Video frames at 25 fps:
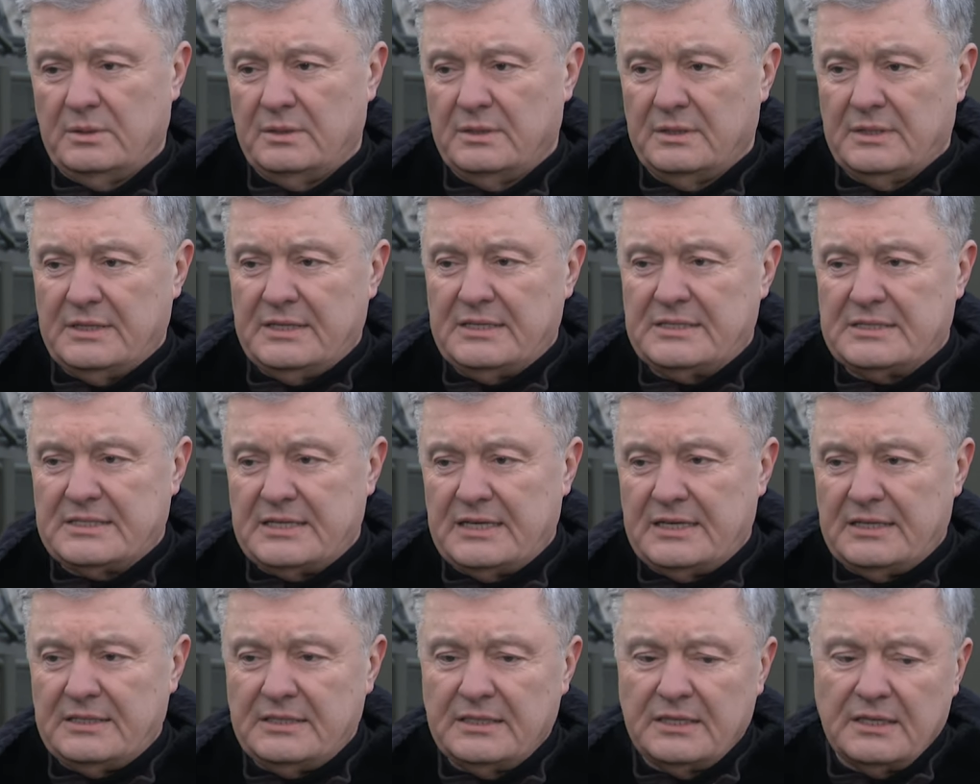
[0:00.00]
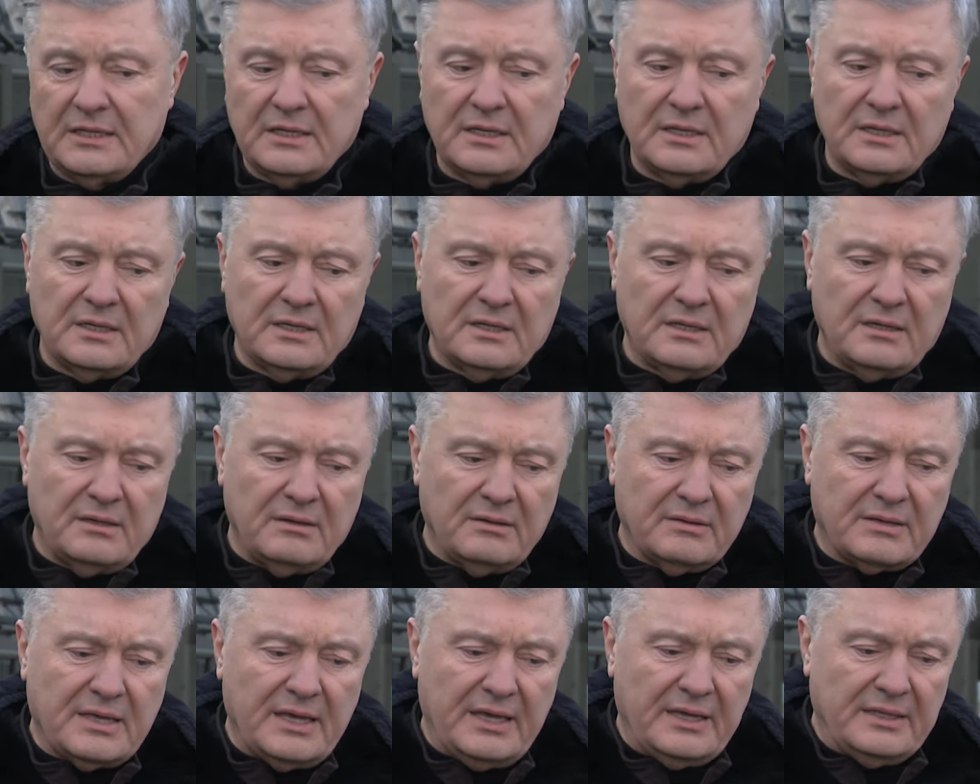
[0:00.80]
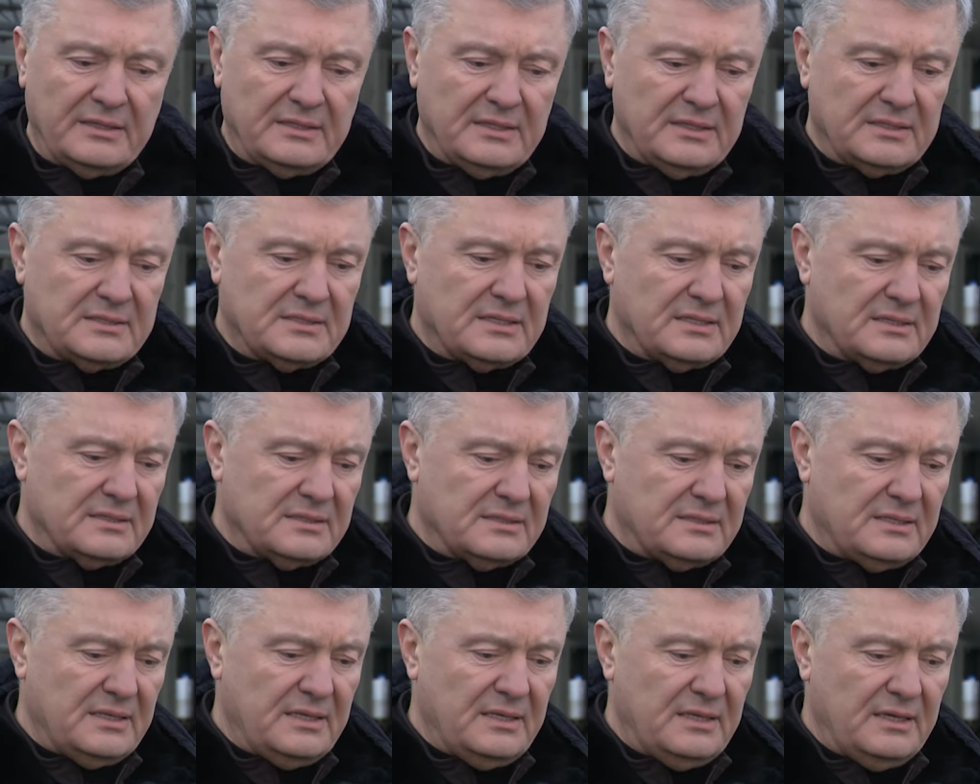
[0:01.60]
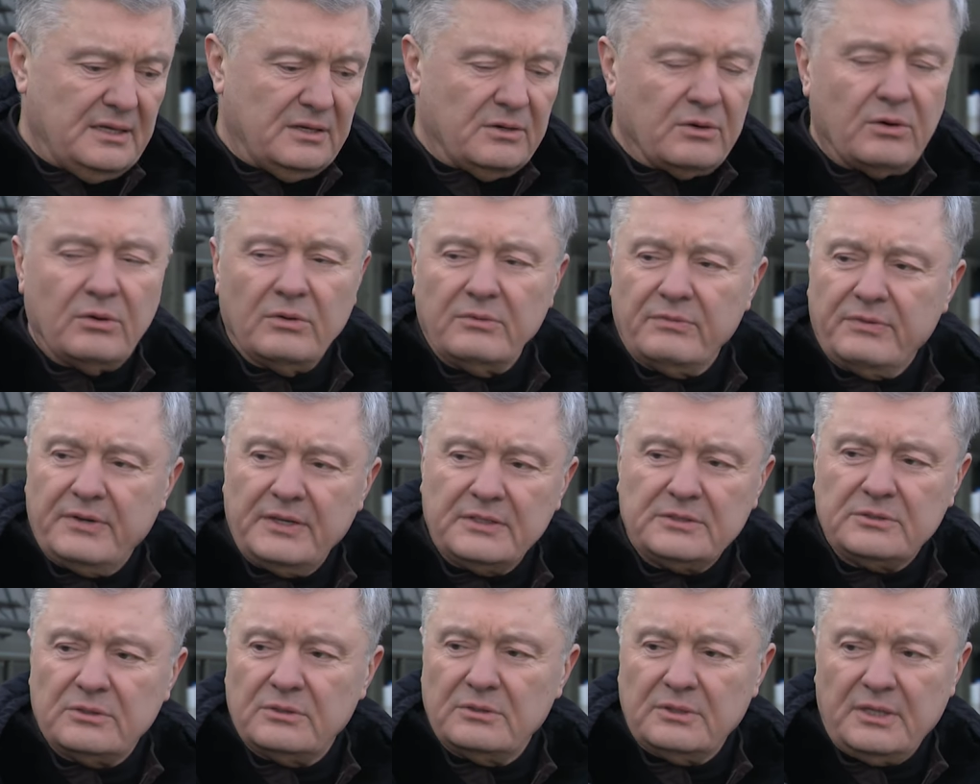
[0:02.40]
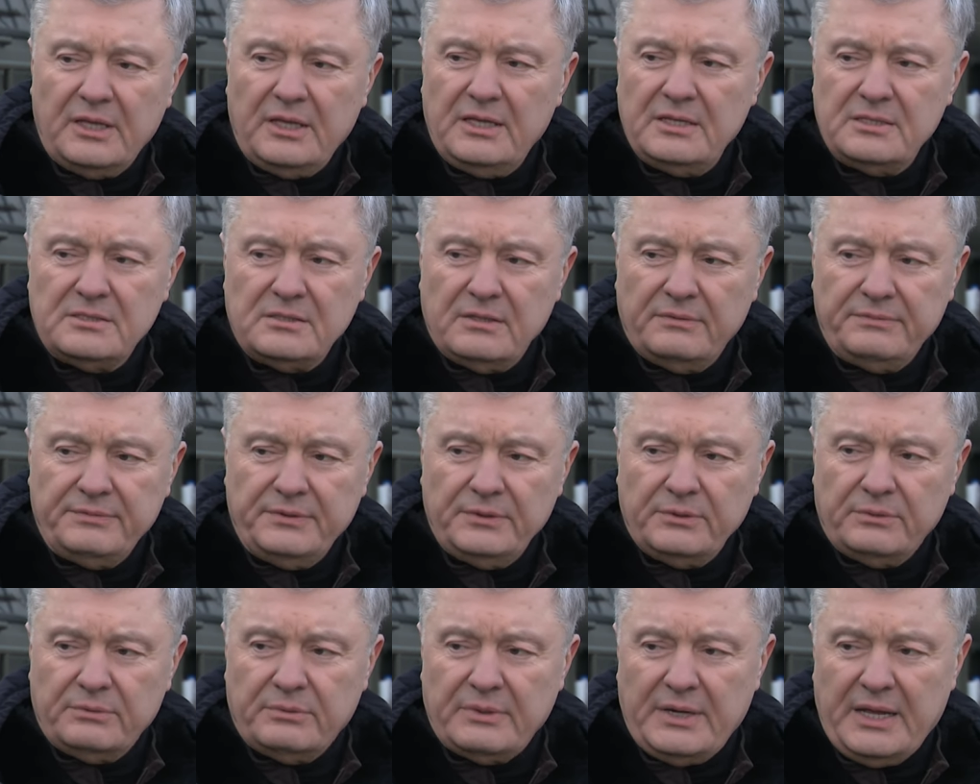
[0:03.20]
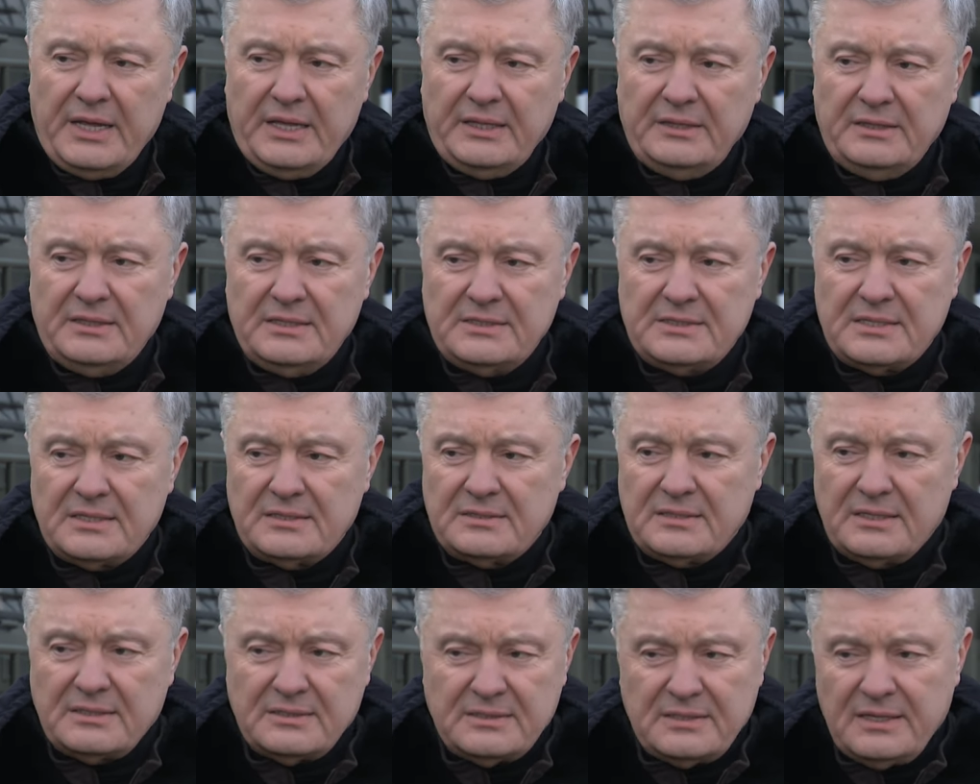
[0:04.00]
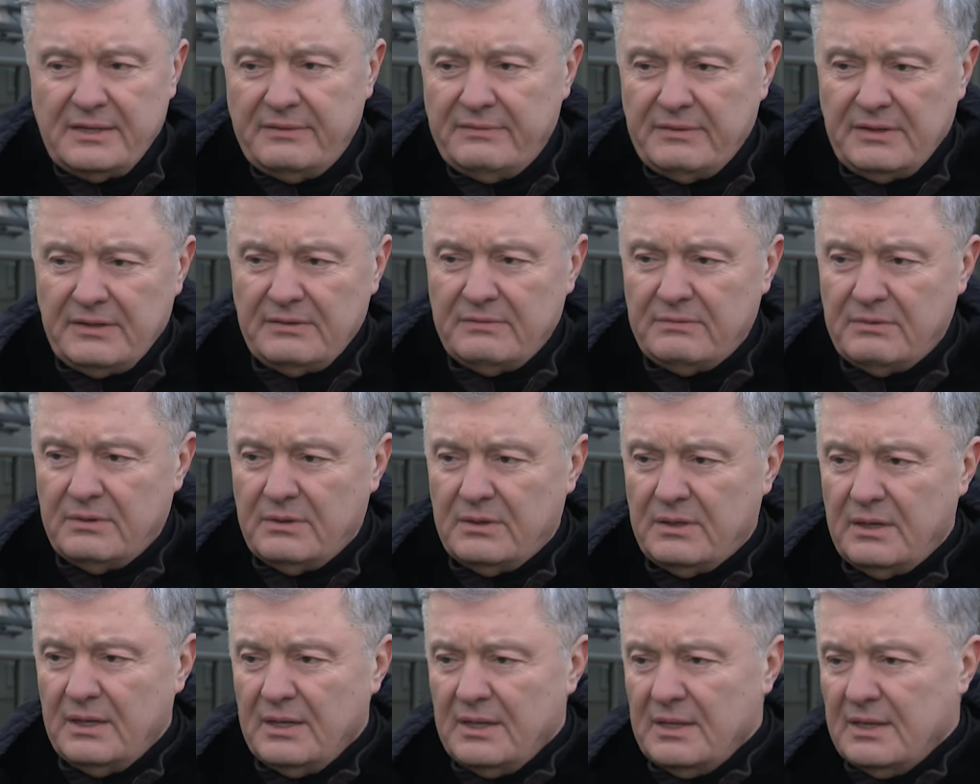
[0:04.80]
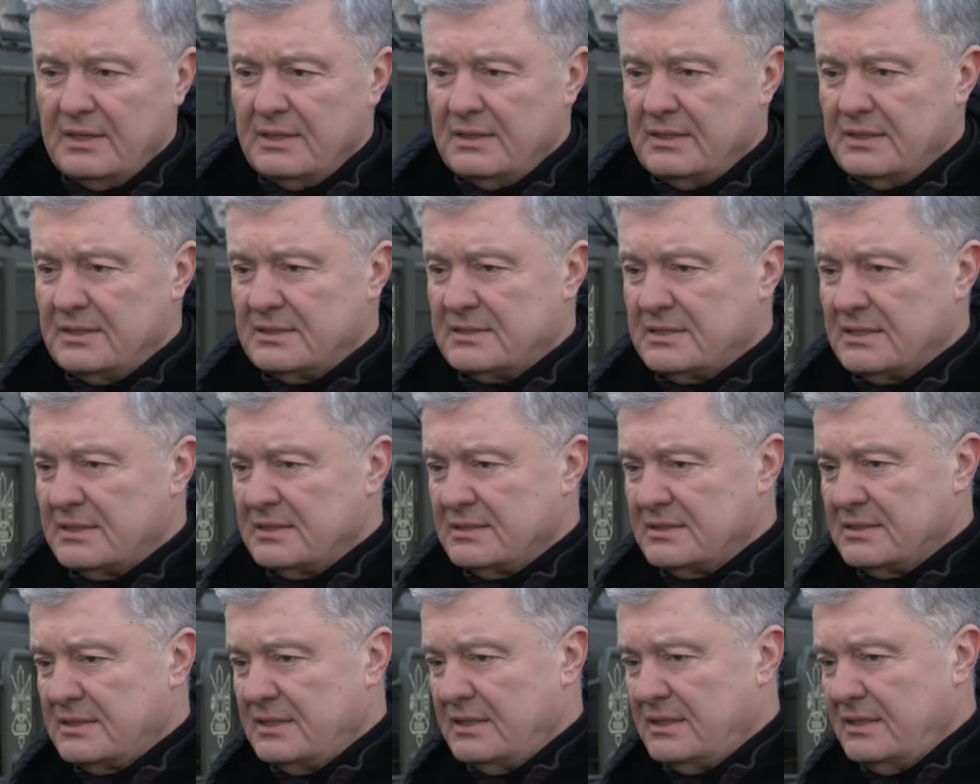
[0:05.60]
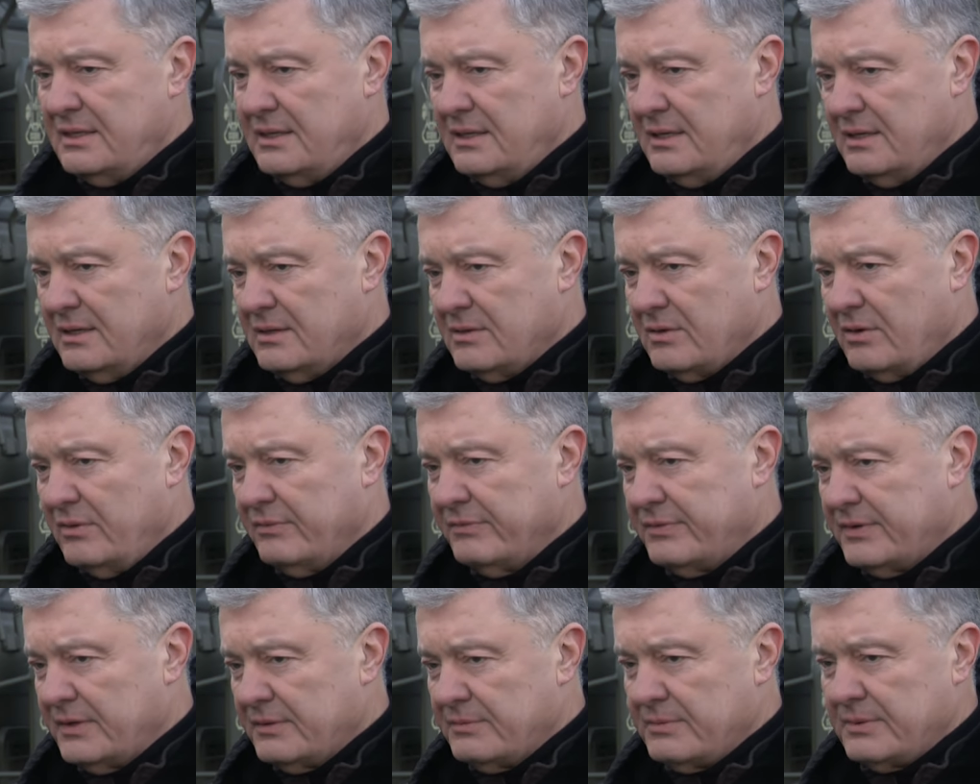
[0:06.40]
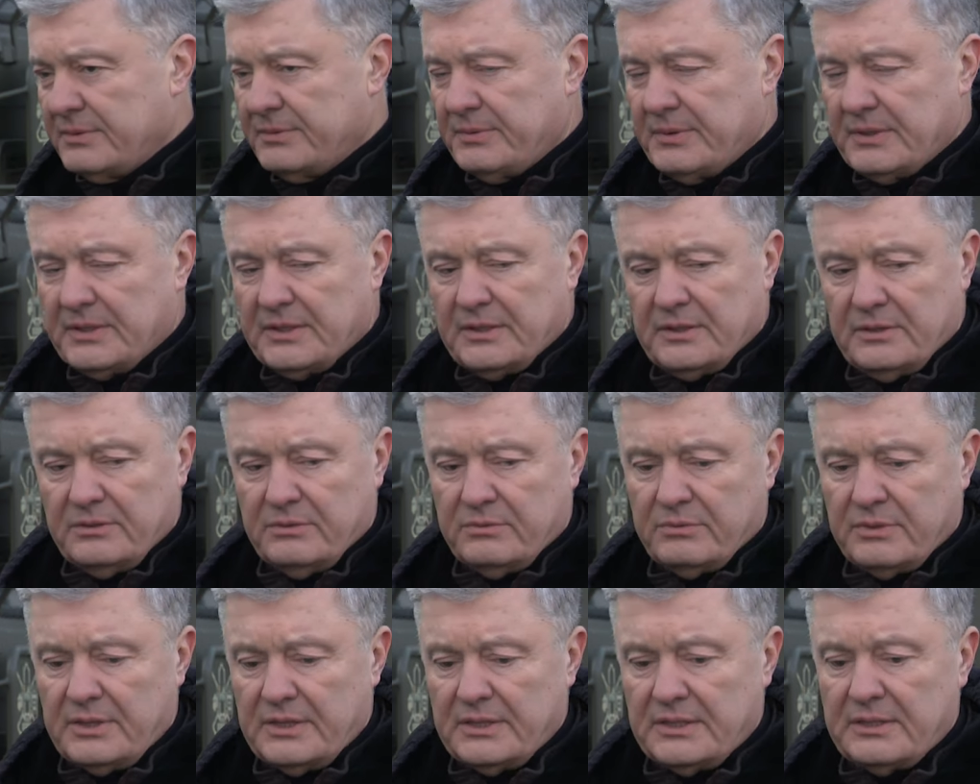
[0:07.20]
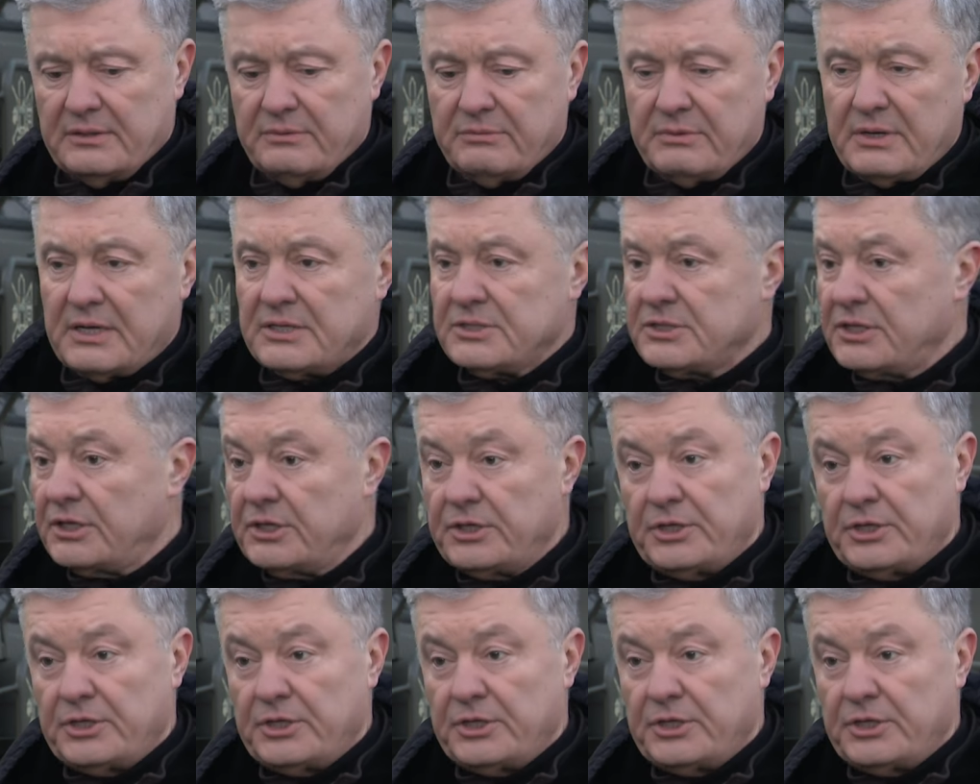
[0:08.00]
They said, okay, this is the conflict on the east of Ukraine, this is the civil war, this is the conflict between Ukraine and Russia.